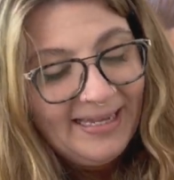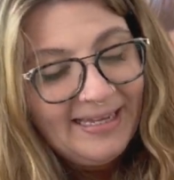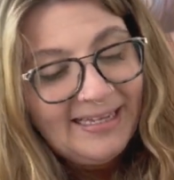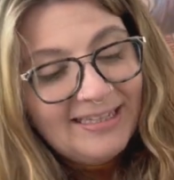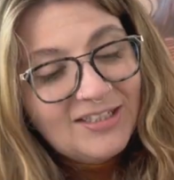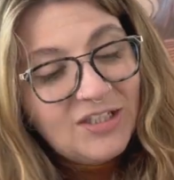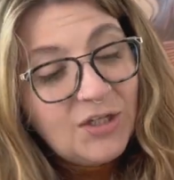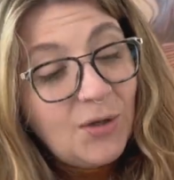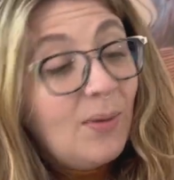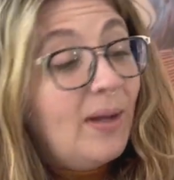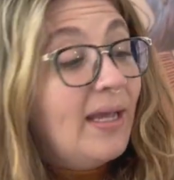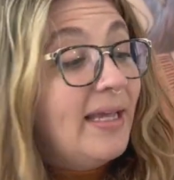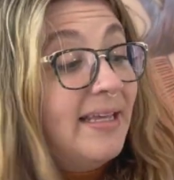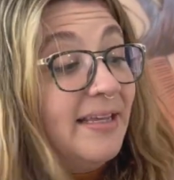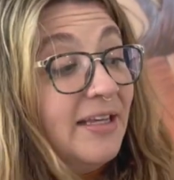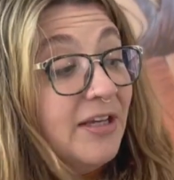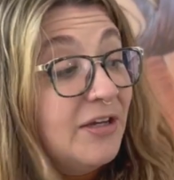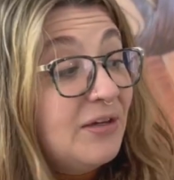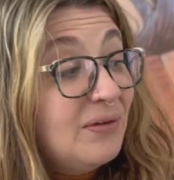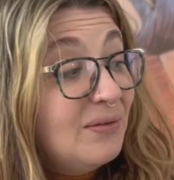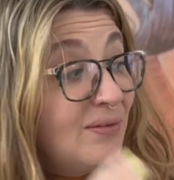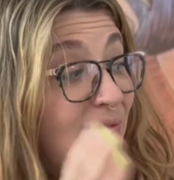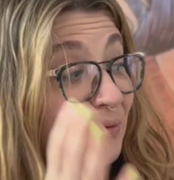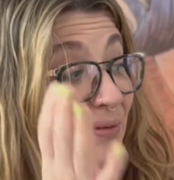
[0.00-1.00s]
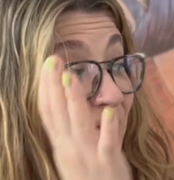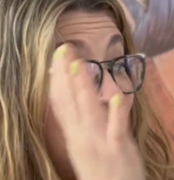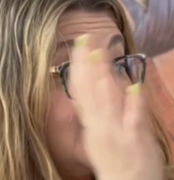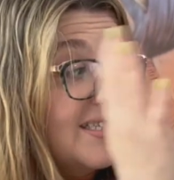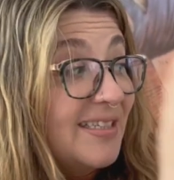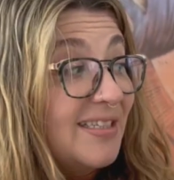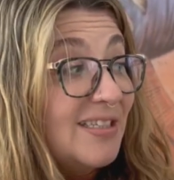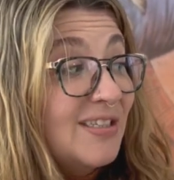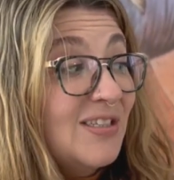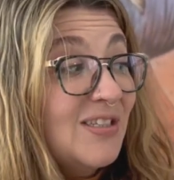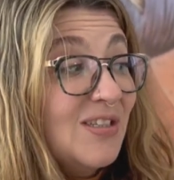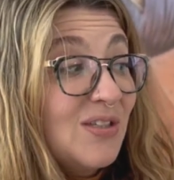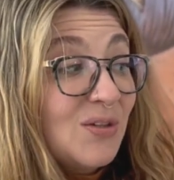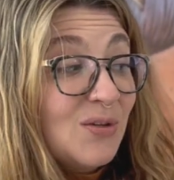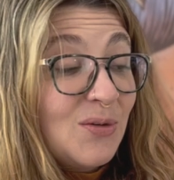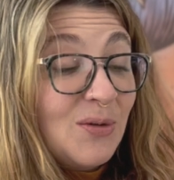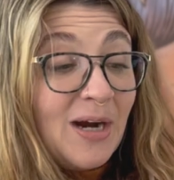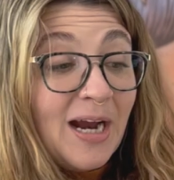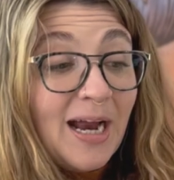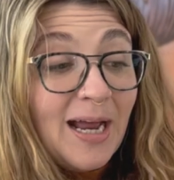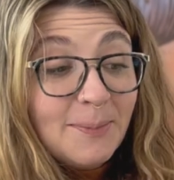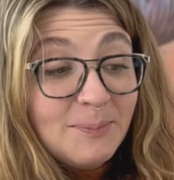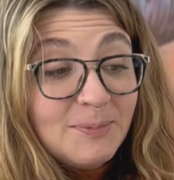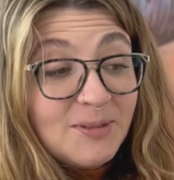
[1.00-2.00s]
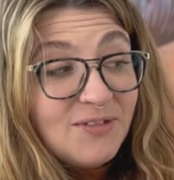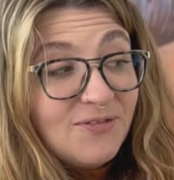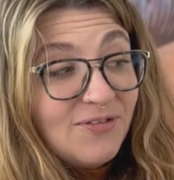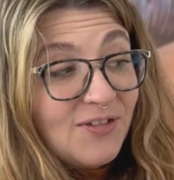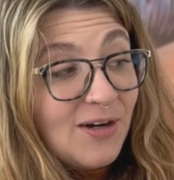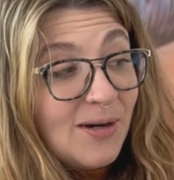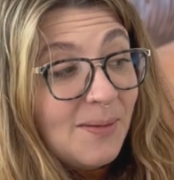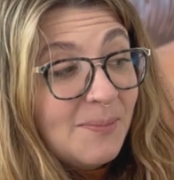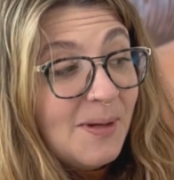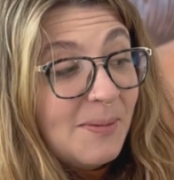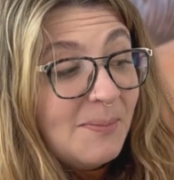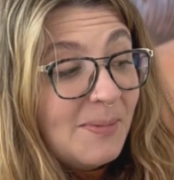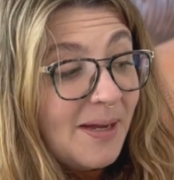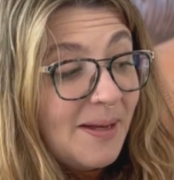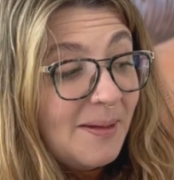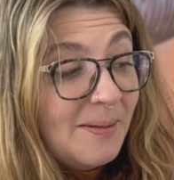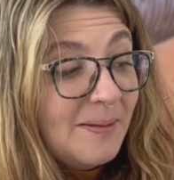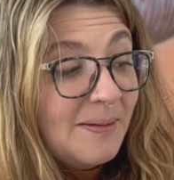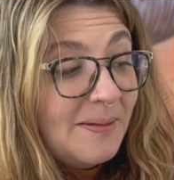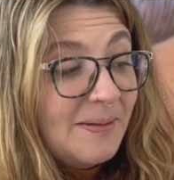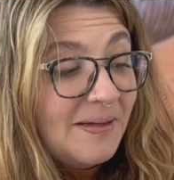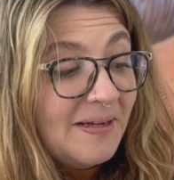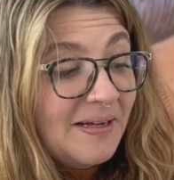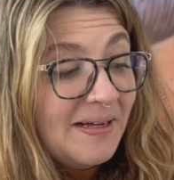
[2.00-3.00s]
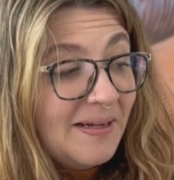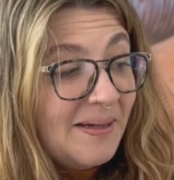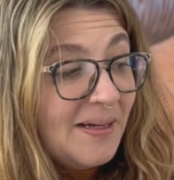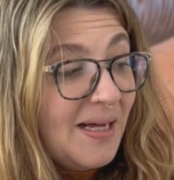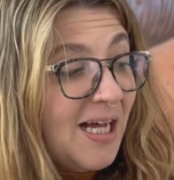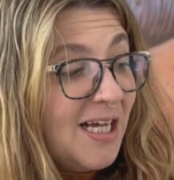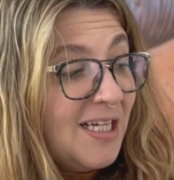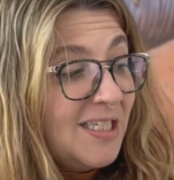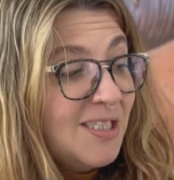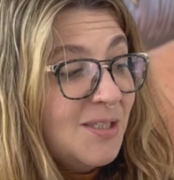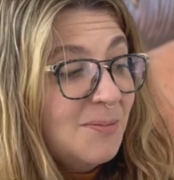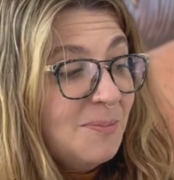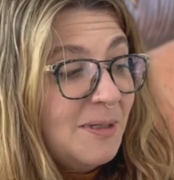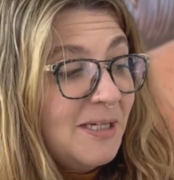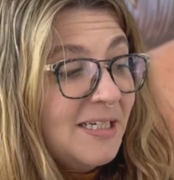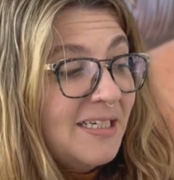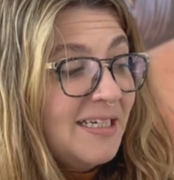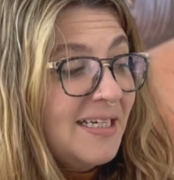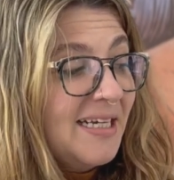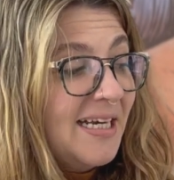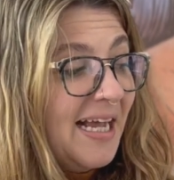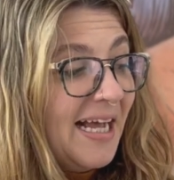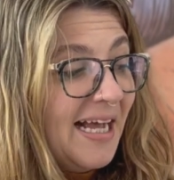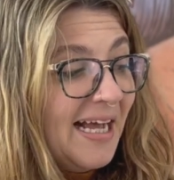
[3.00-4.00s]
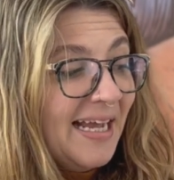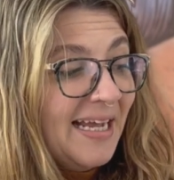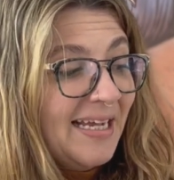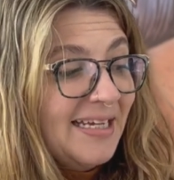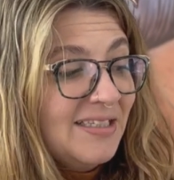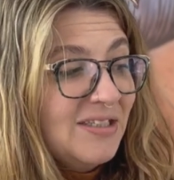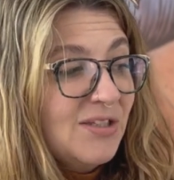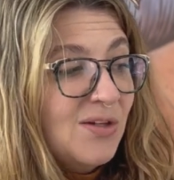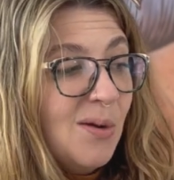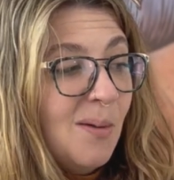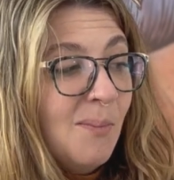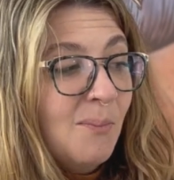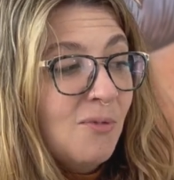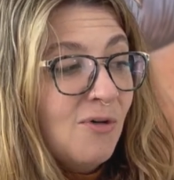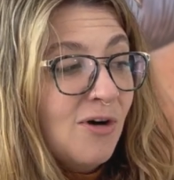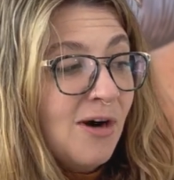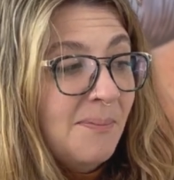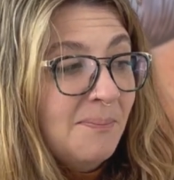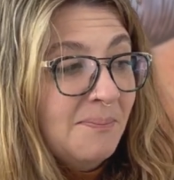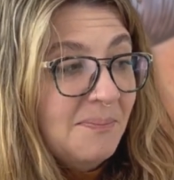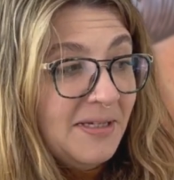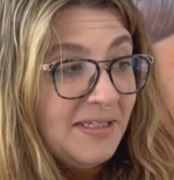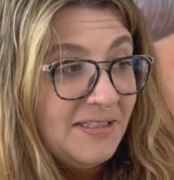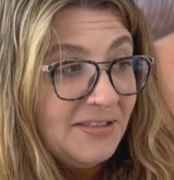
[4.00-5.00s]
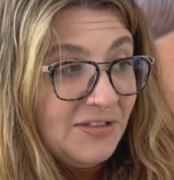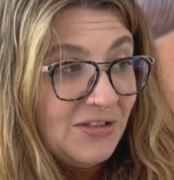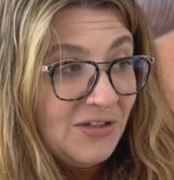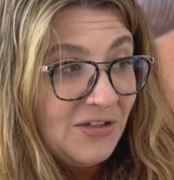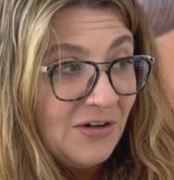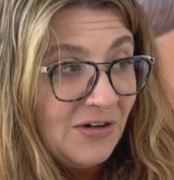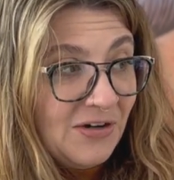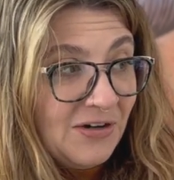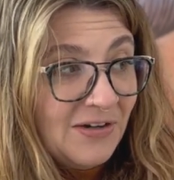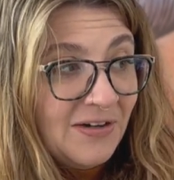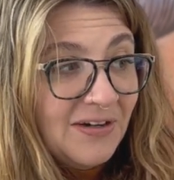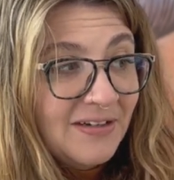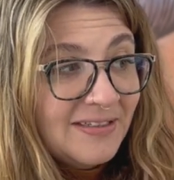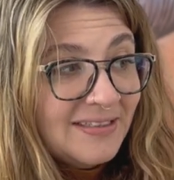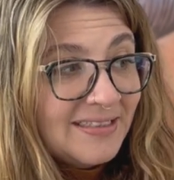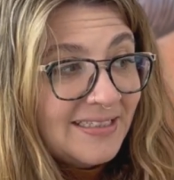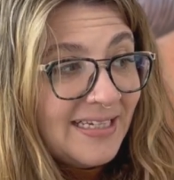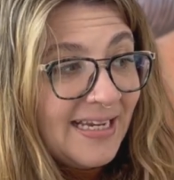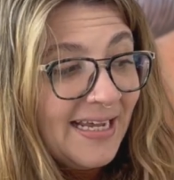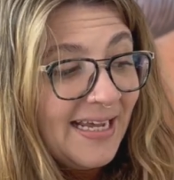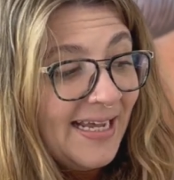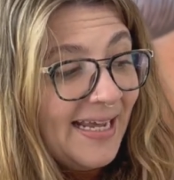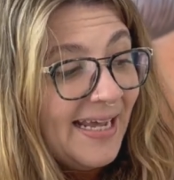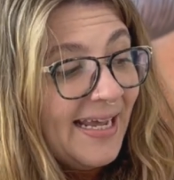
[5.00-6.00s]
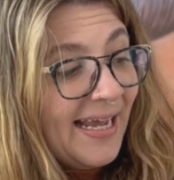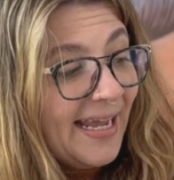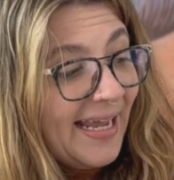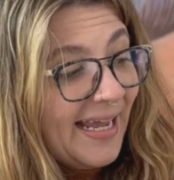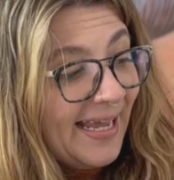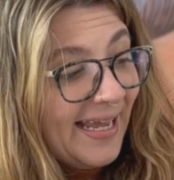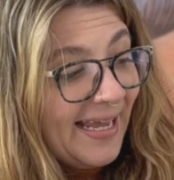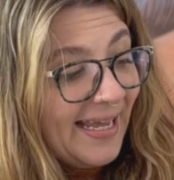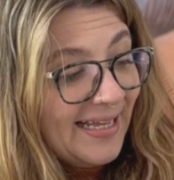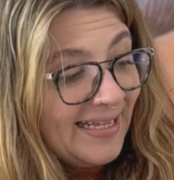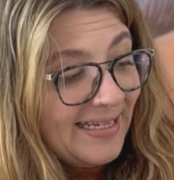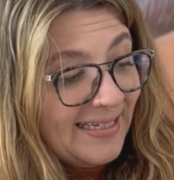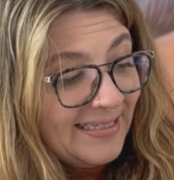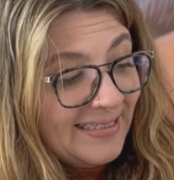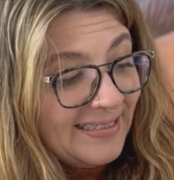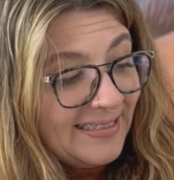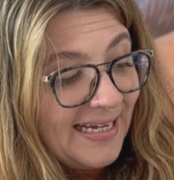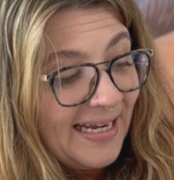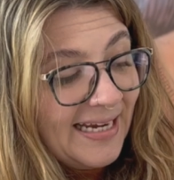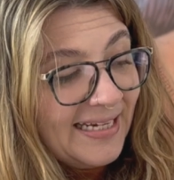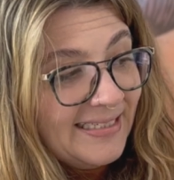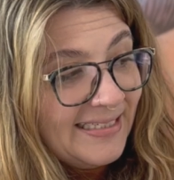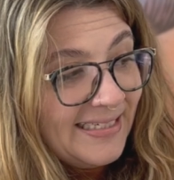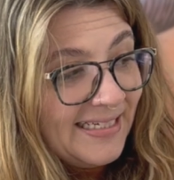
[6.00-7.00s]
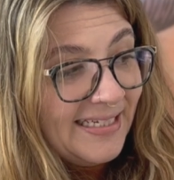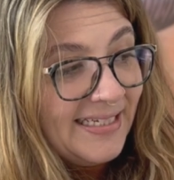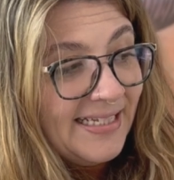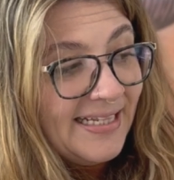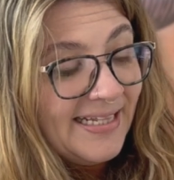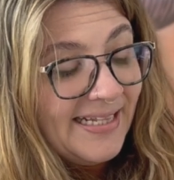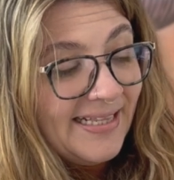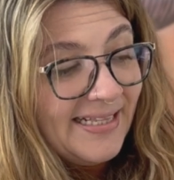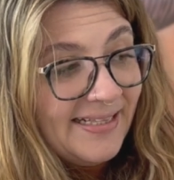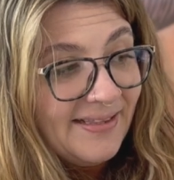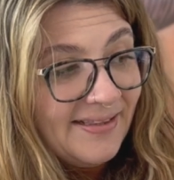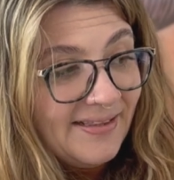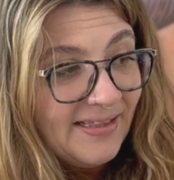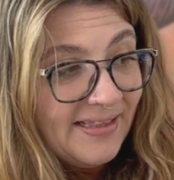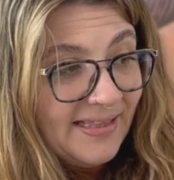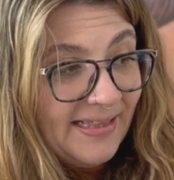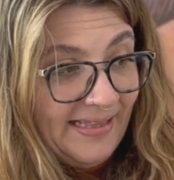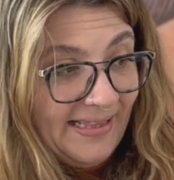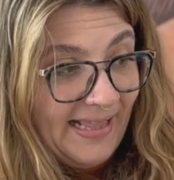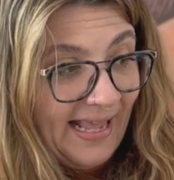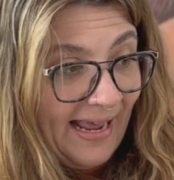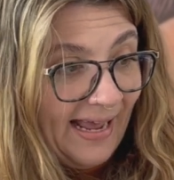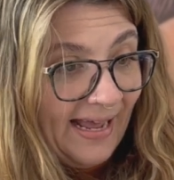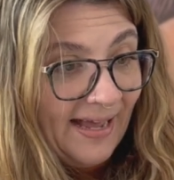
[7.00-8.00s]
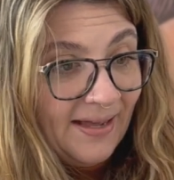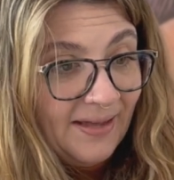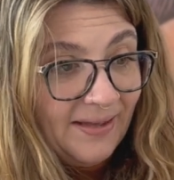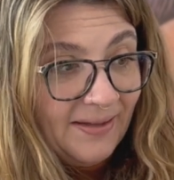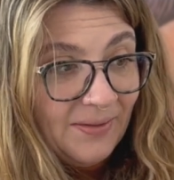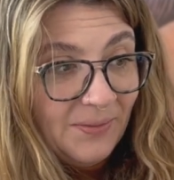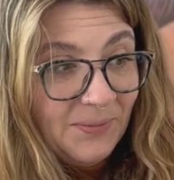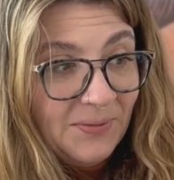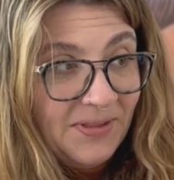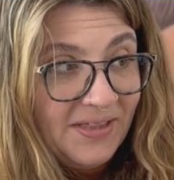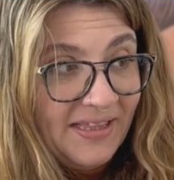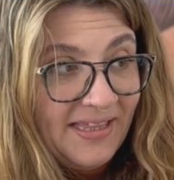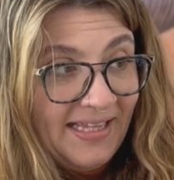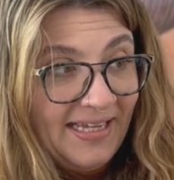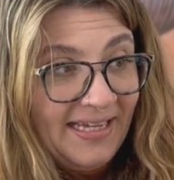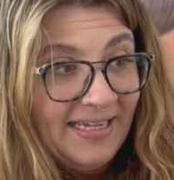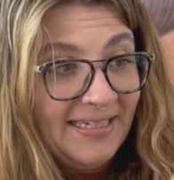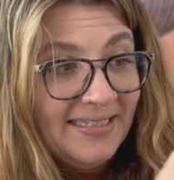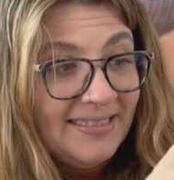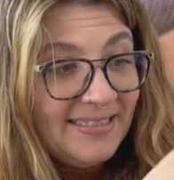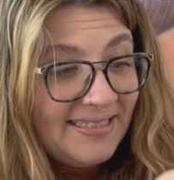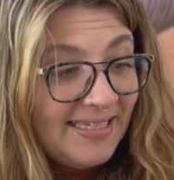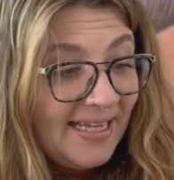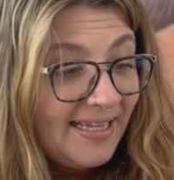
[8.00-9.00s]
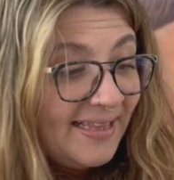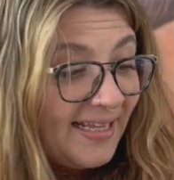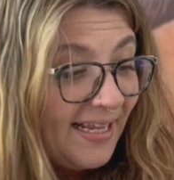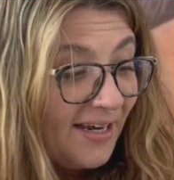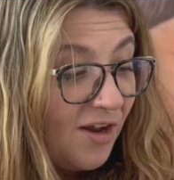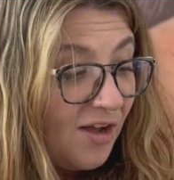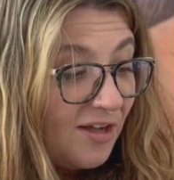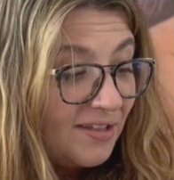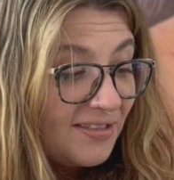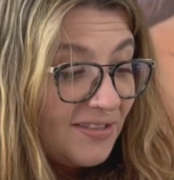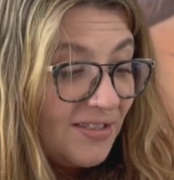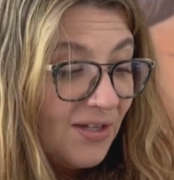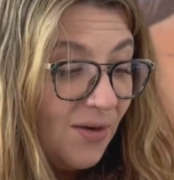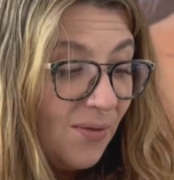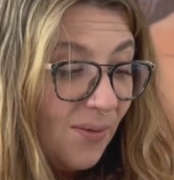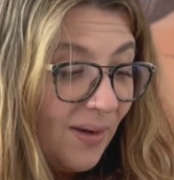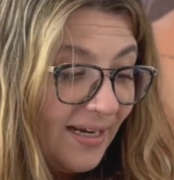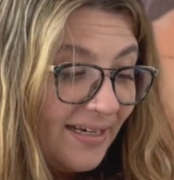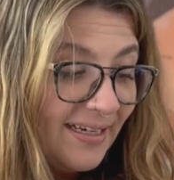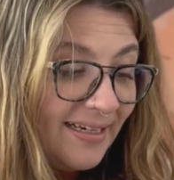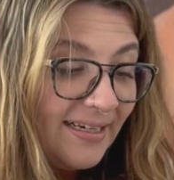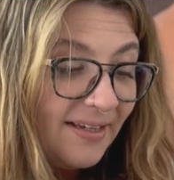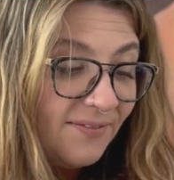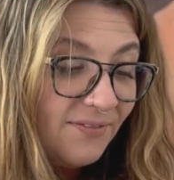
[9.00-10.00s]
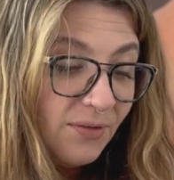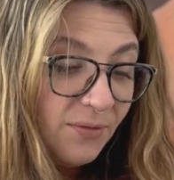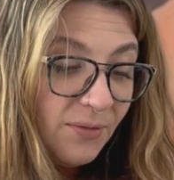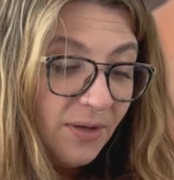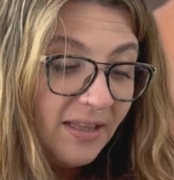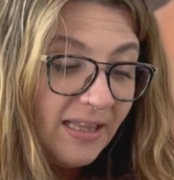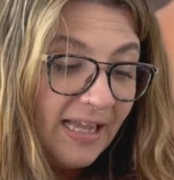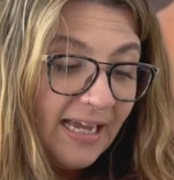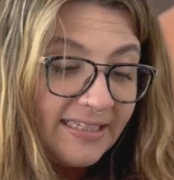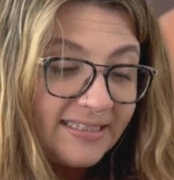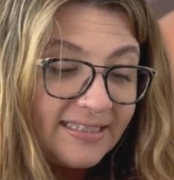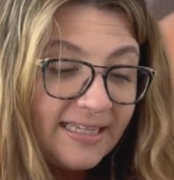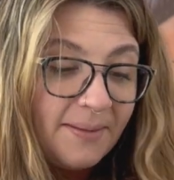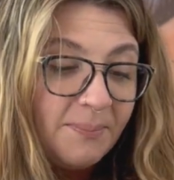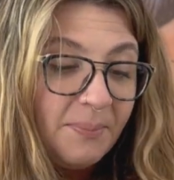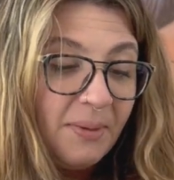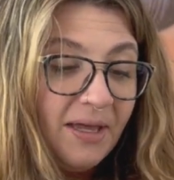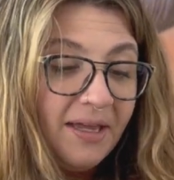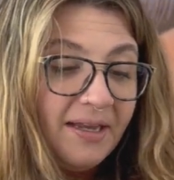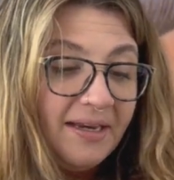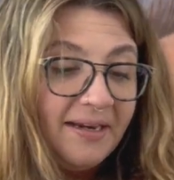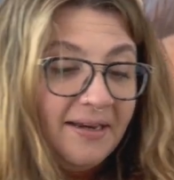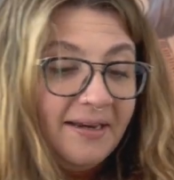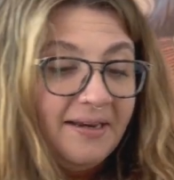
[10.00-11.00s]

So I used the scraps from my husband and I's Brumby skirt, and I did that with this. And then also, I didn't even realize it, but